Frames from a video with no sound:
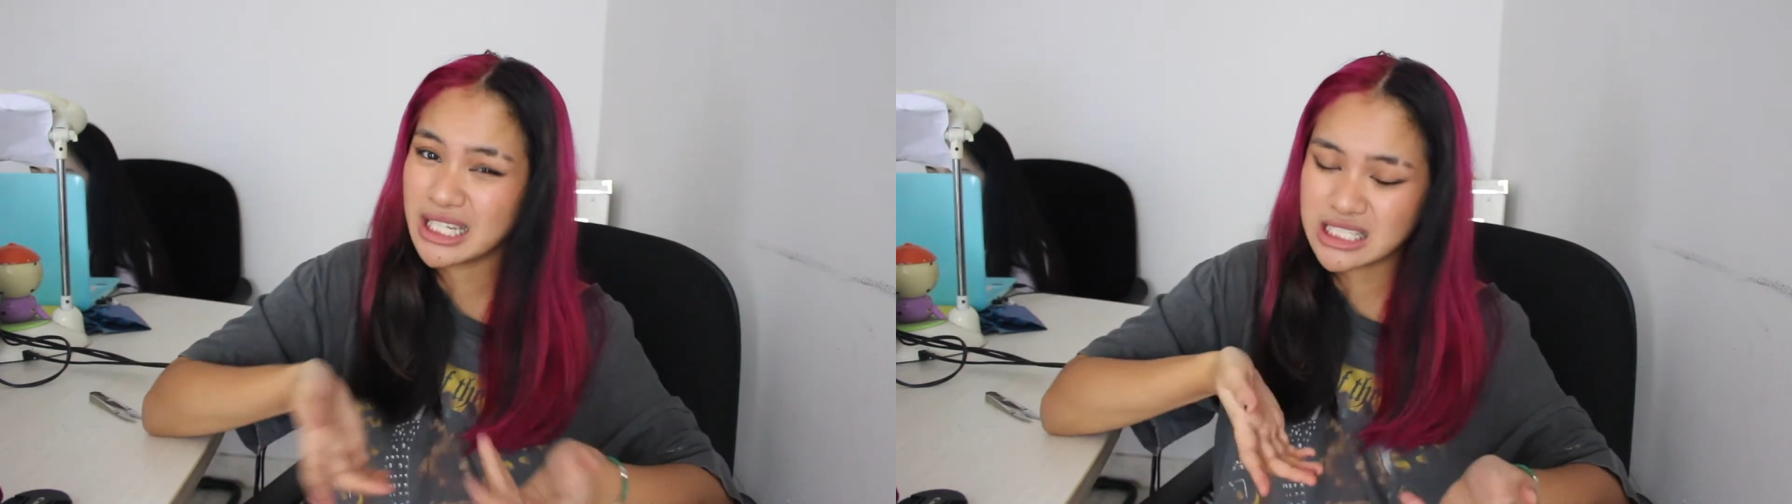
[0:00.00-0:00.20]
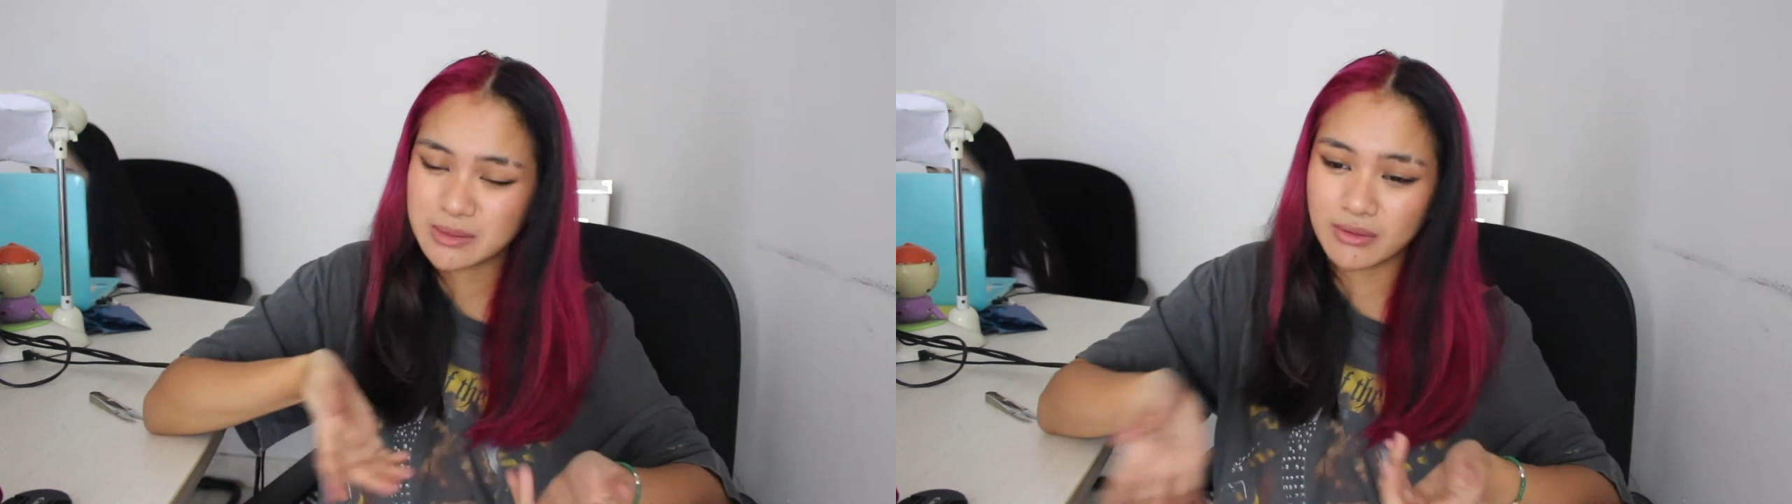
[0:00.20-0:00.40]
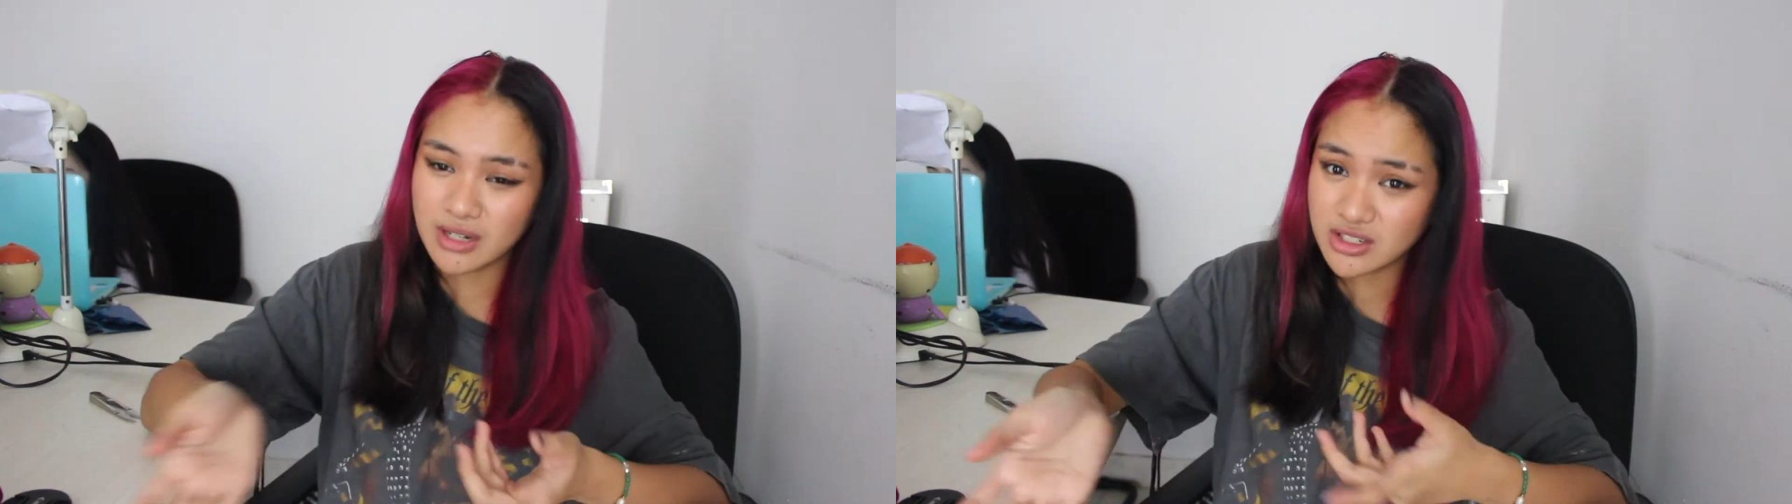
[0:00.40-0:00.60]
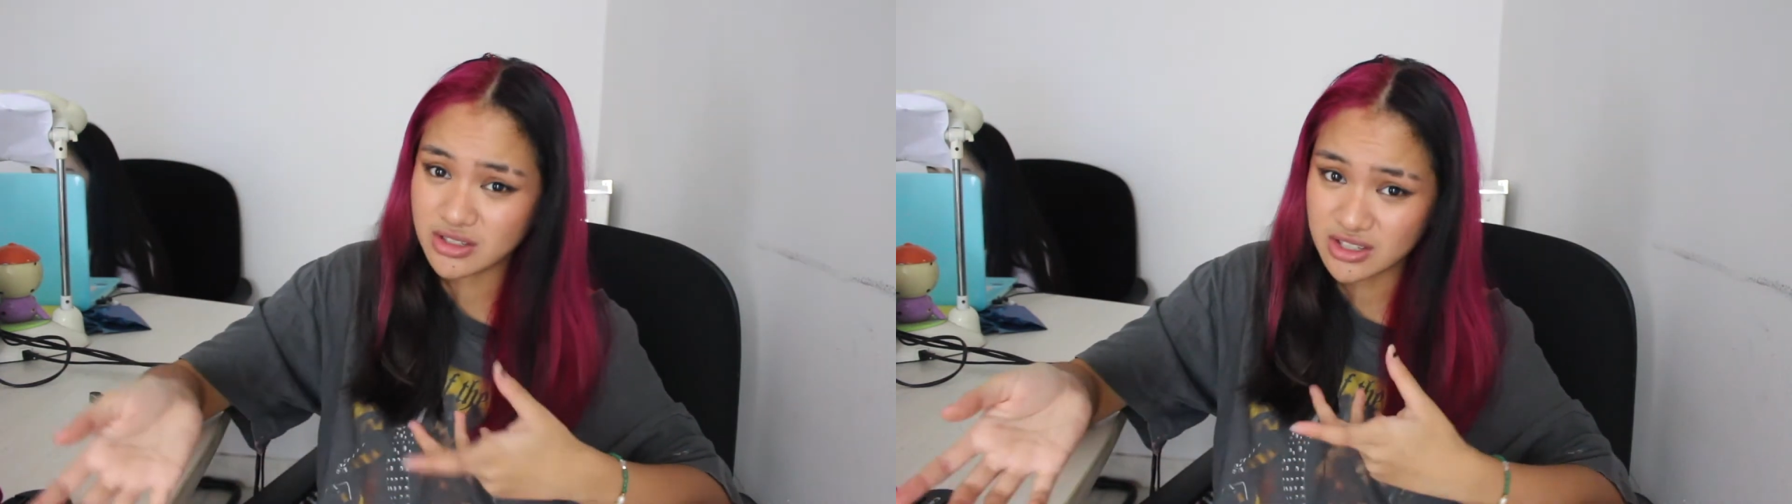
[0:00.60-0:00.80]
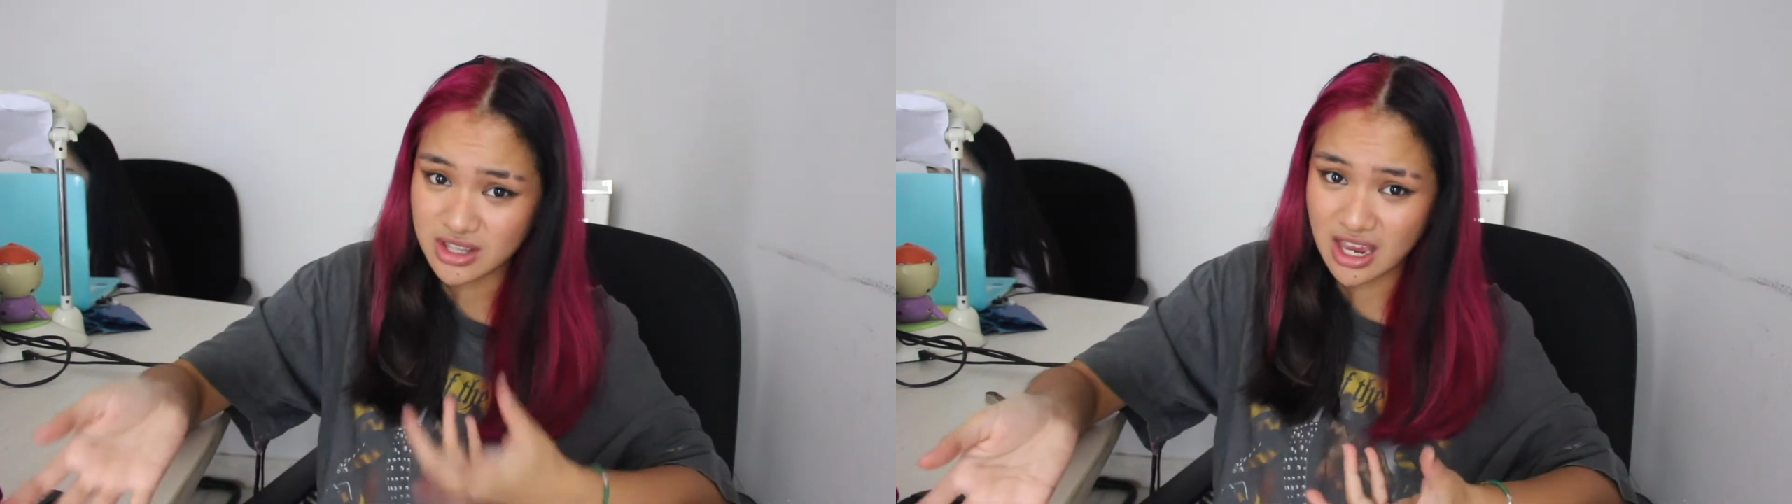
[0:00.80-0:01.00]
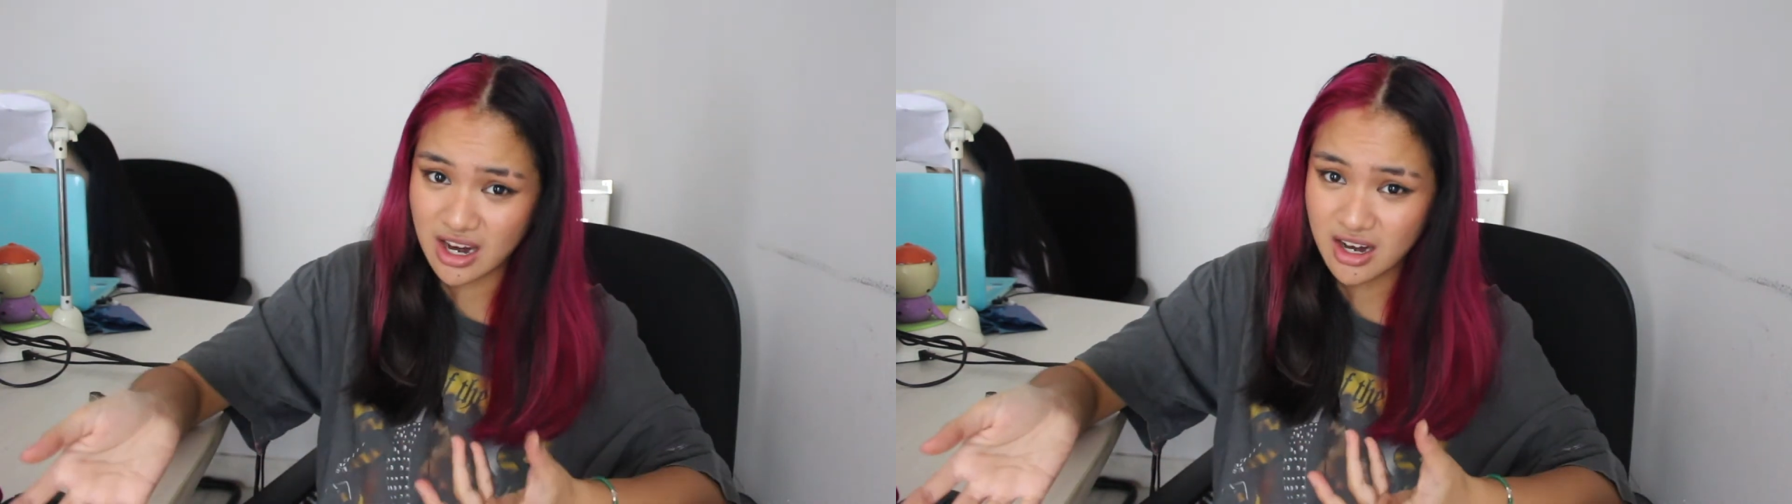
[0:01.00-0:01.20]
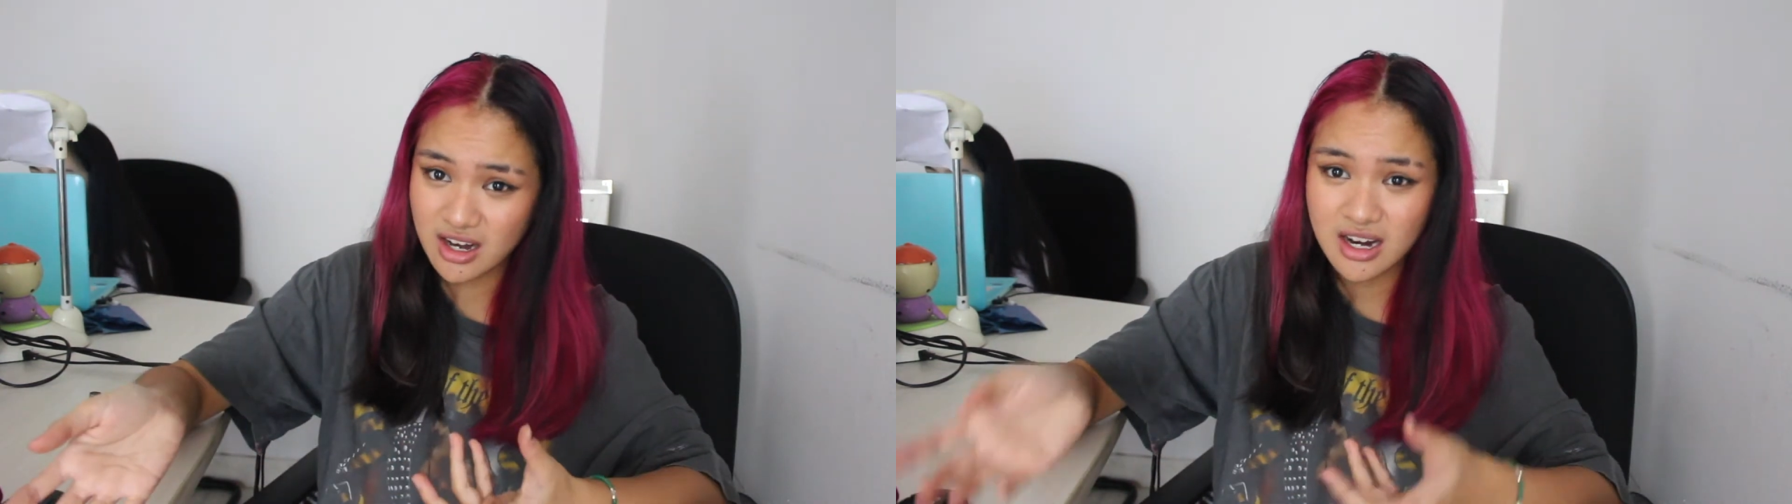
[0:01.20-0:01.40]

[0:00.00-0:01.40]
inspirations there.